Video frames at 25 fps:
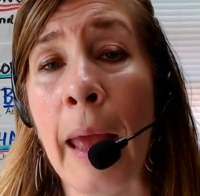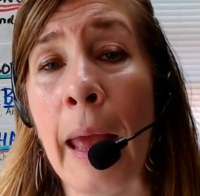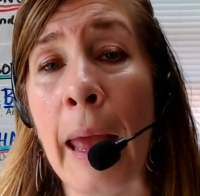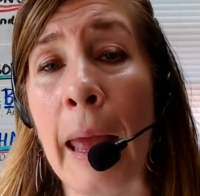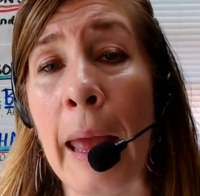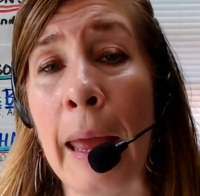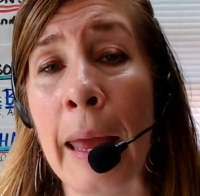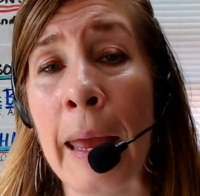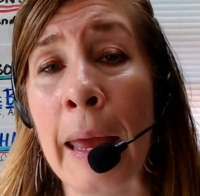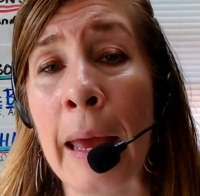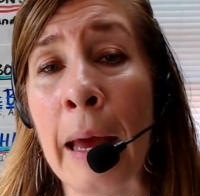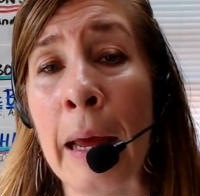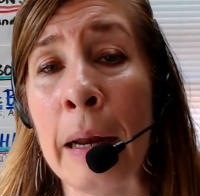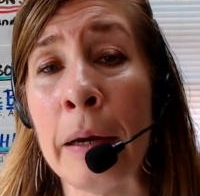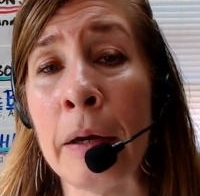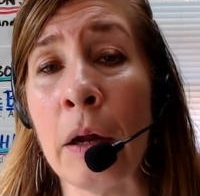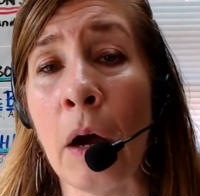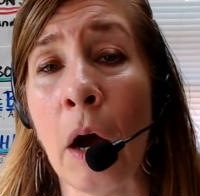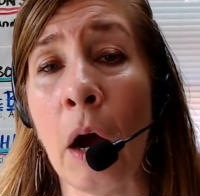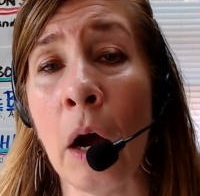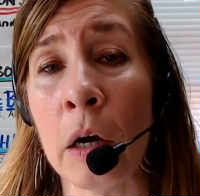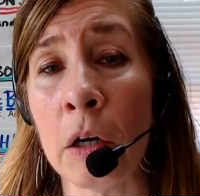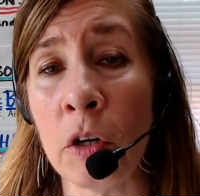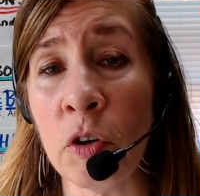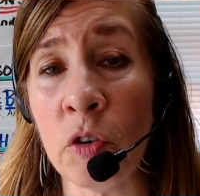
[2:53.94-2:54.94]
and
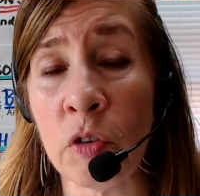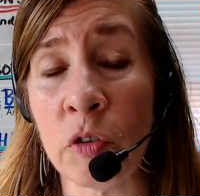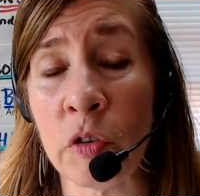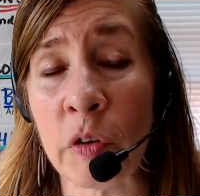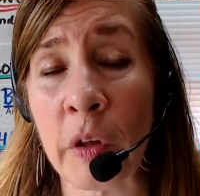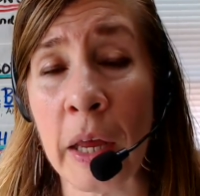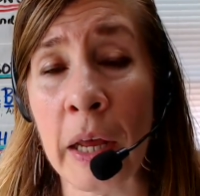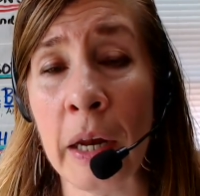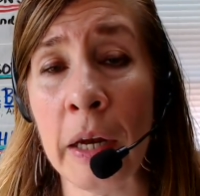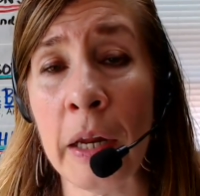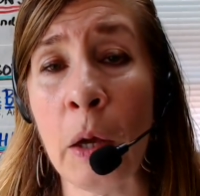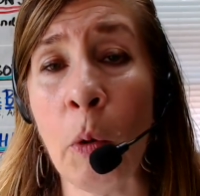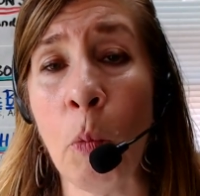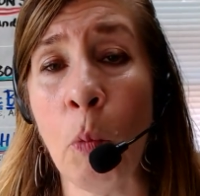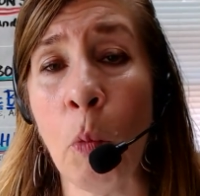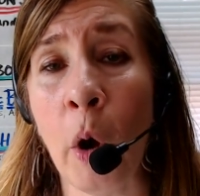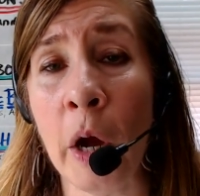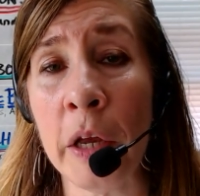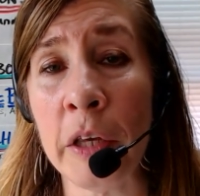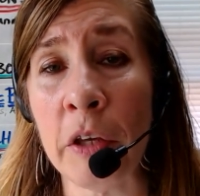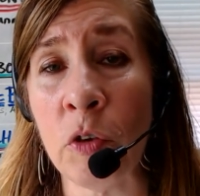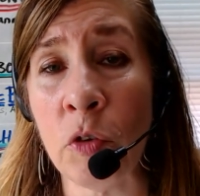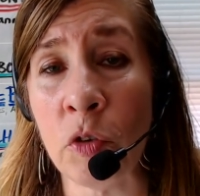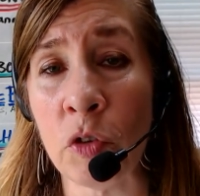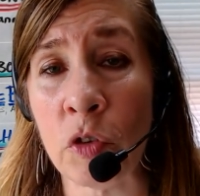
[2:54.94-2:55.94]
understanding
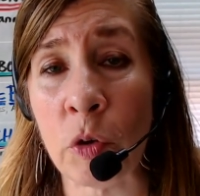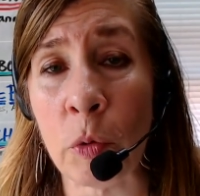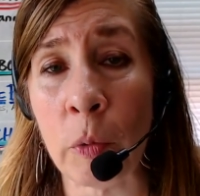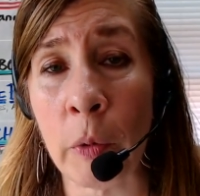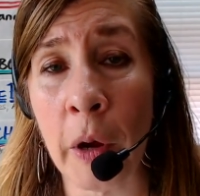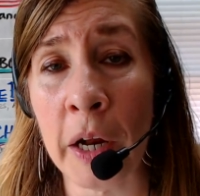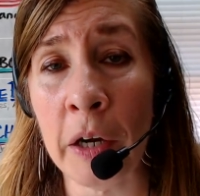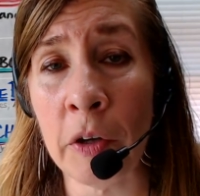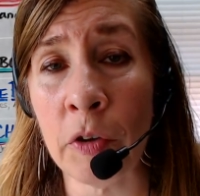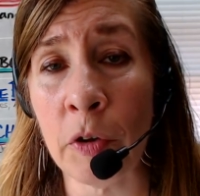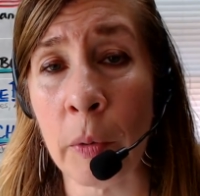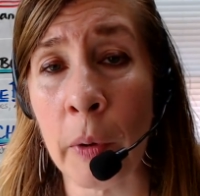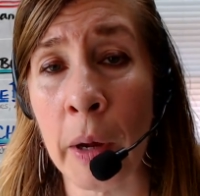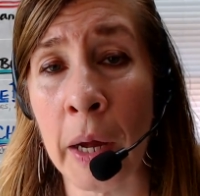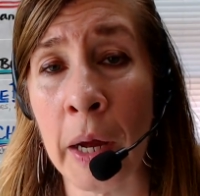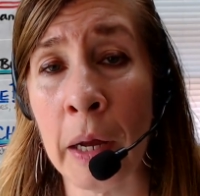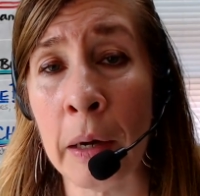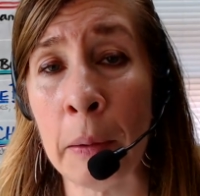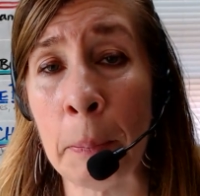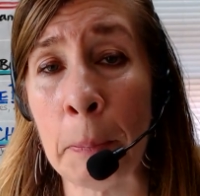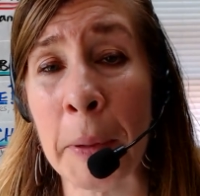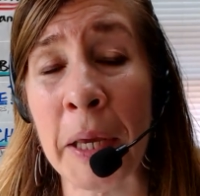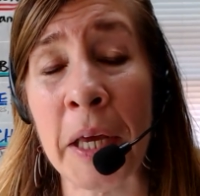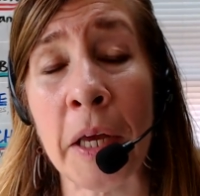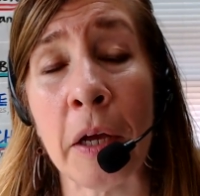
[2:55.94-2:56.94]
what you surrender
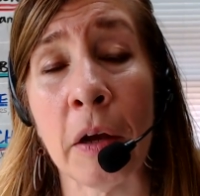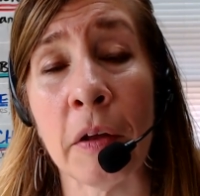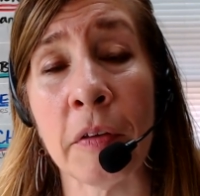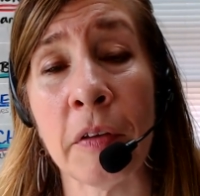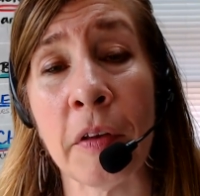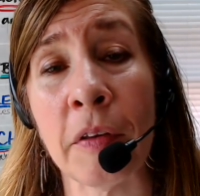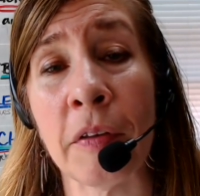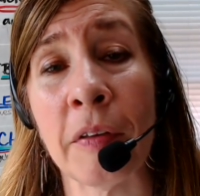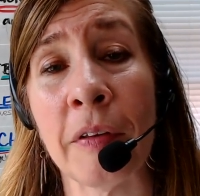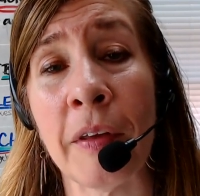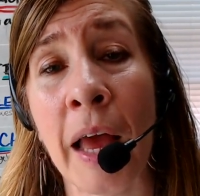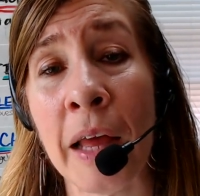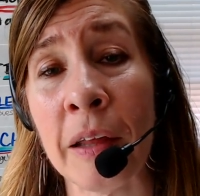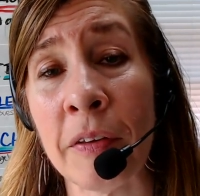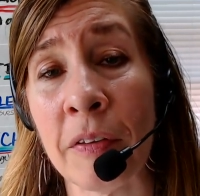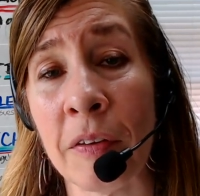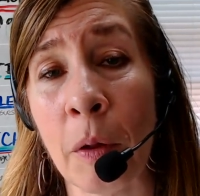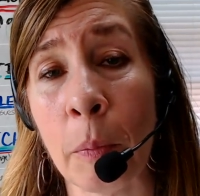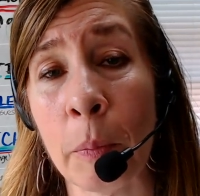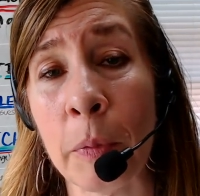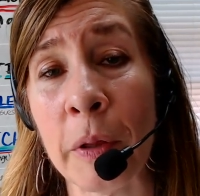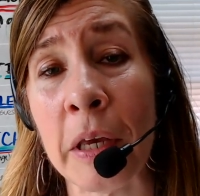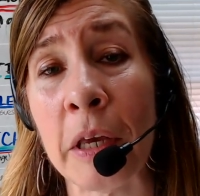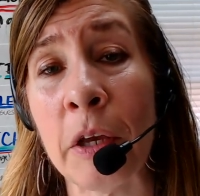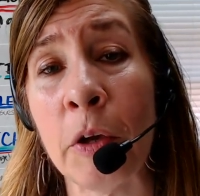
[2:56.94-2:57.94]
on because it's not
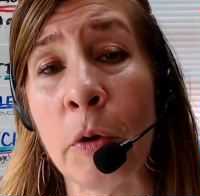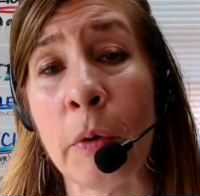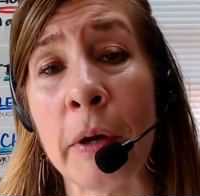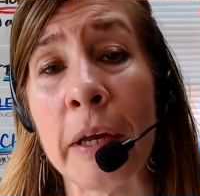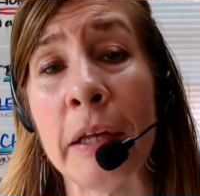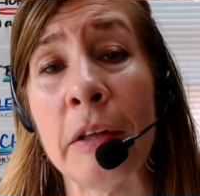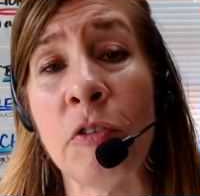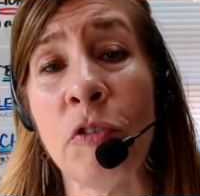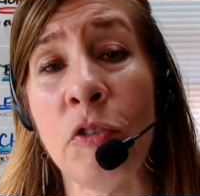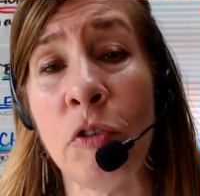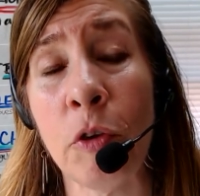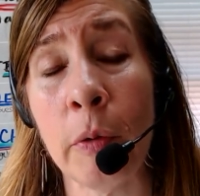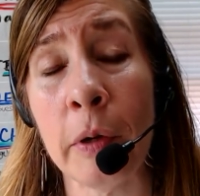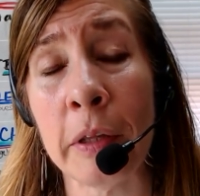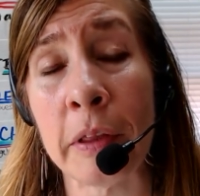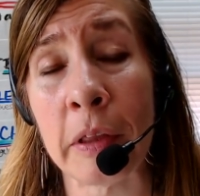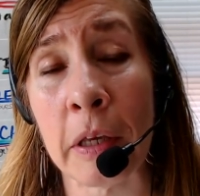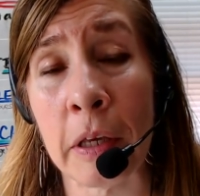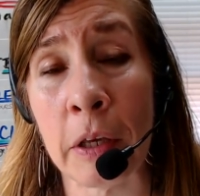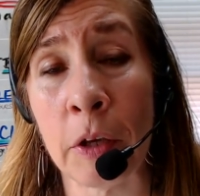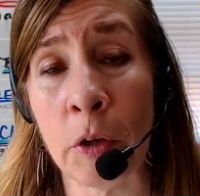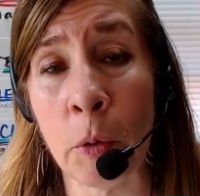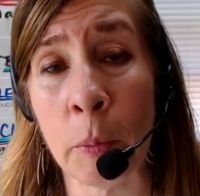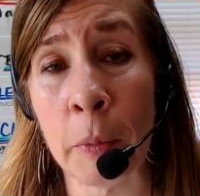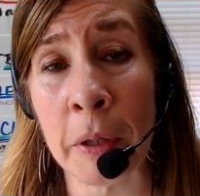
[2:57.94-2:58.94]
something you can do at the
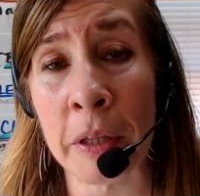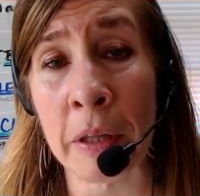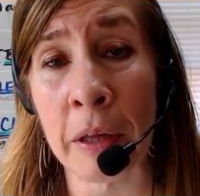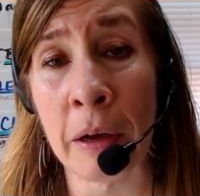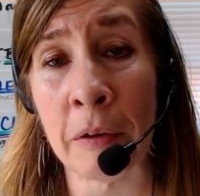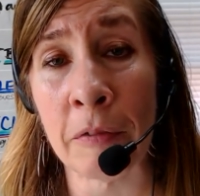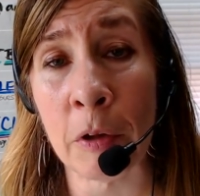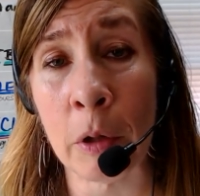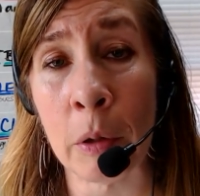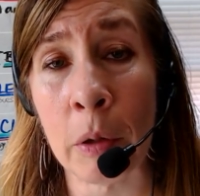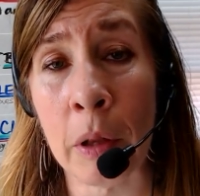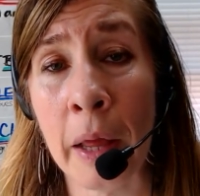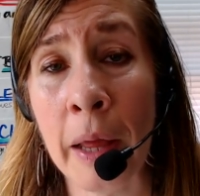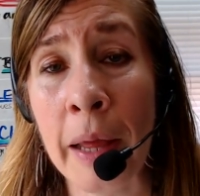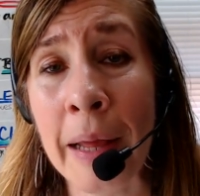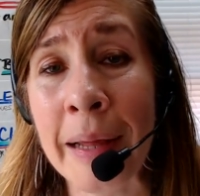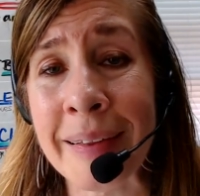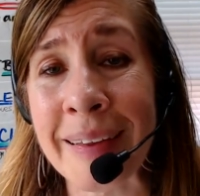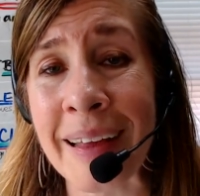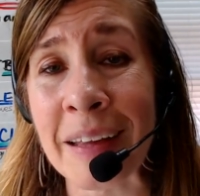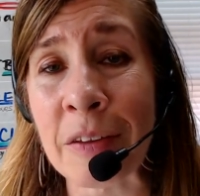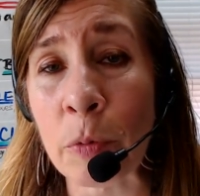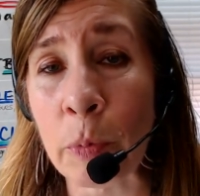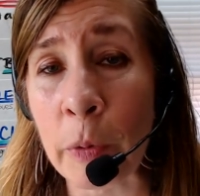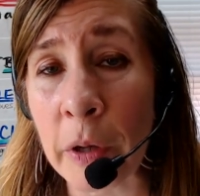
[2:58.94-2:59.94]
human level.
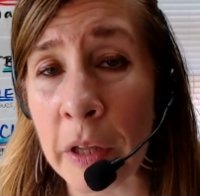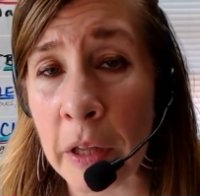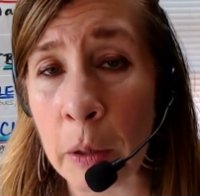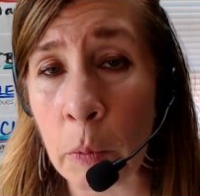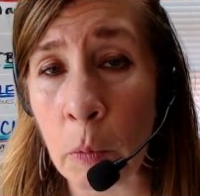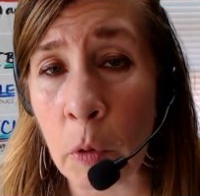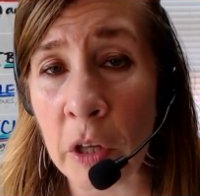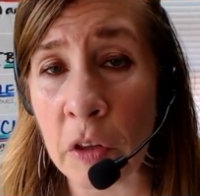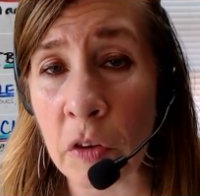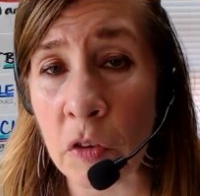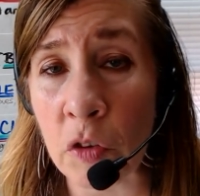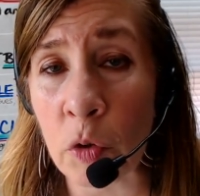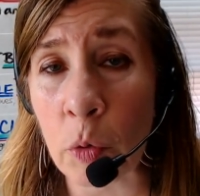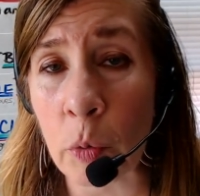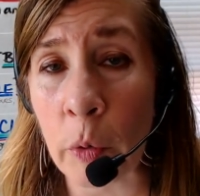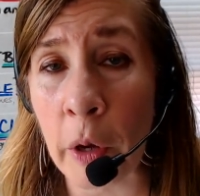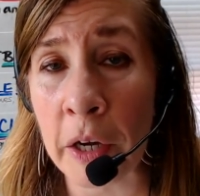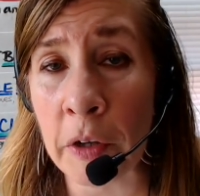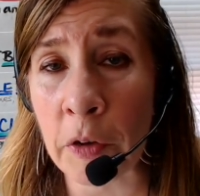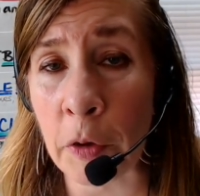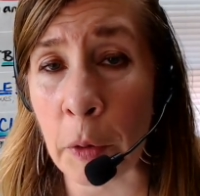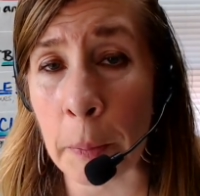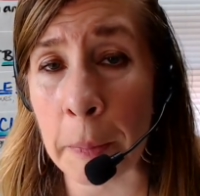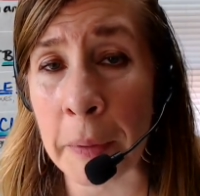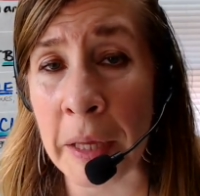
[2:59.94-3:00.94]
That's really what
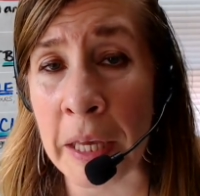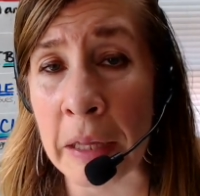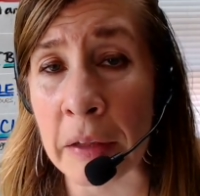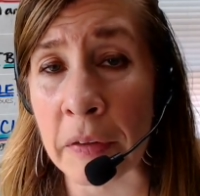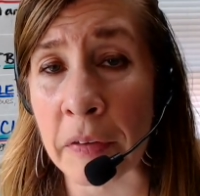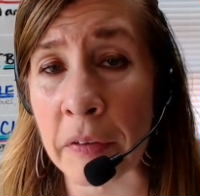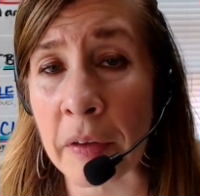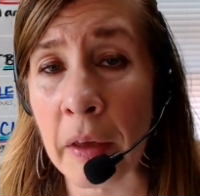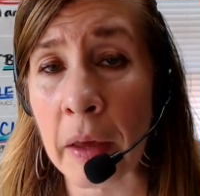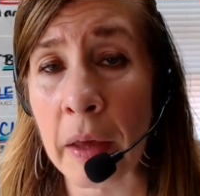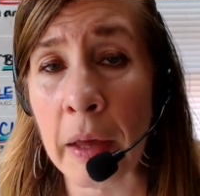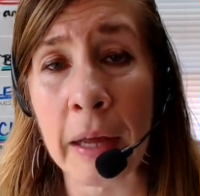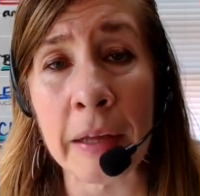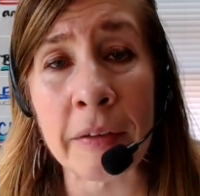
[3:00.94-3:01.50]
surrender means. It